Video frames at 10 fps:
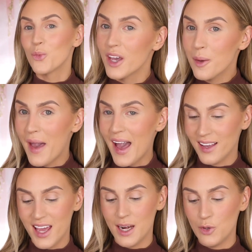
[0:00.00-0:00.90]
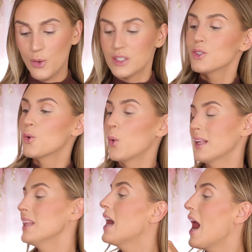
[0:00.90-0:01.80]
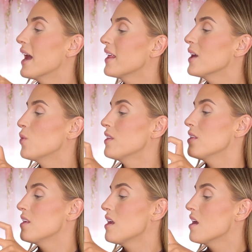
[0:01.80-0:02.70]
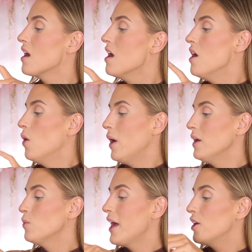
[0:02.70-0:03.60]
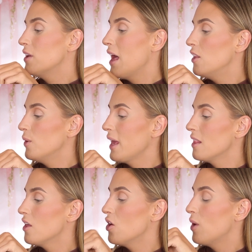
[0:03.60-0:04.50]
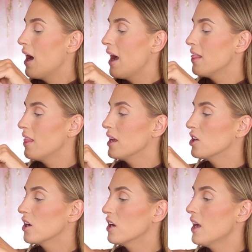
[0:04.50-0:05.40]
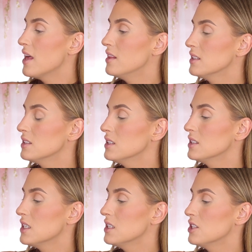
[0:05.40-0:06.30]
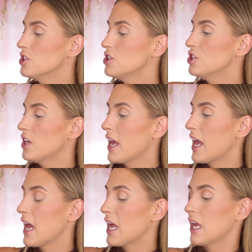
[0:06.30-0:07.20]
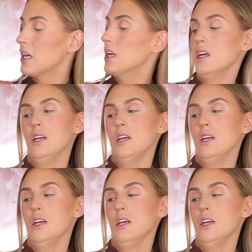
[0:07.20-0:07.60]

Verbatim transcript: we are back and I'm going to quickly highlight with the Wet n Wild Hello Halo highlighter and this is in the shade,